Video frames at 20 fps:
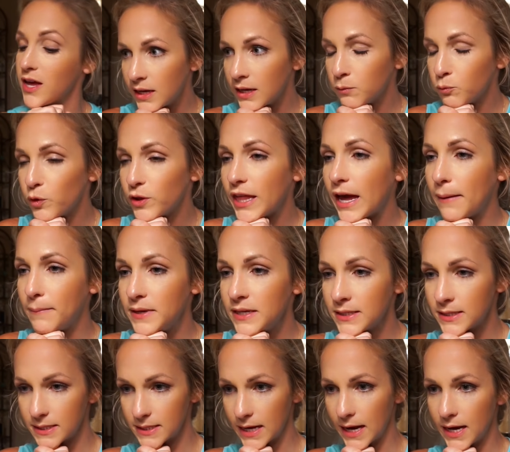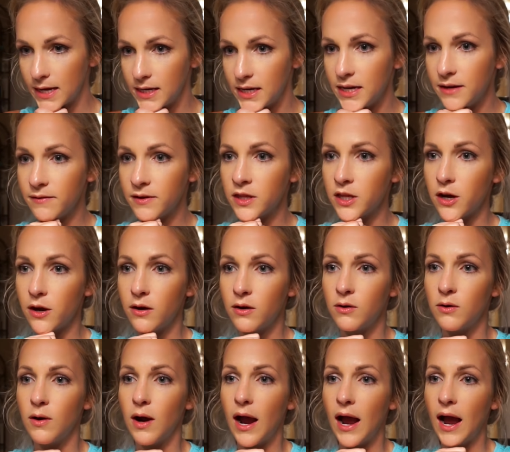And with that being said, even
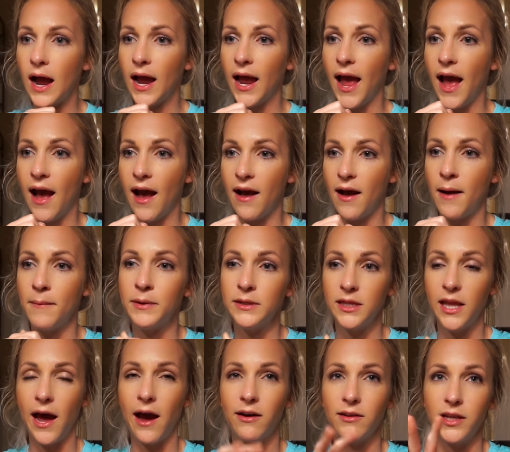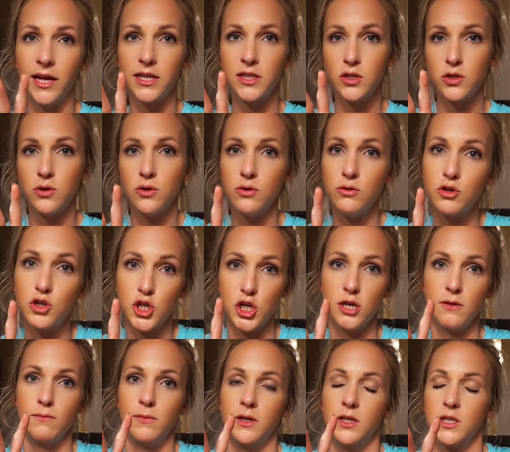though I'm allowed like 2
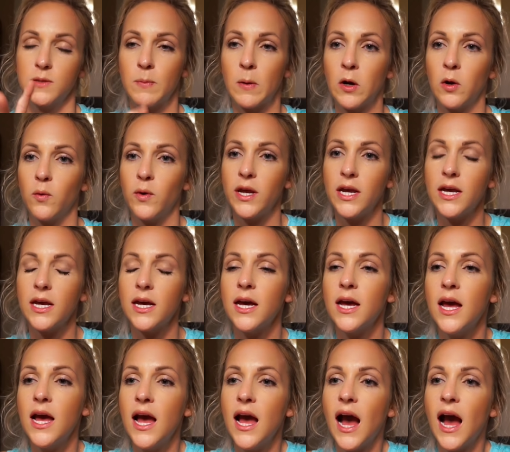cheat meals per week,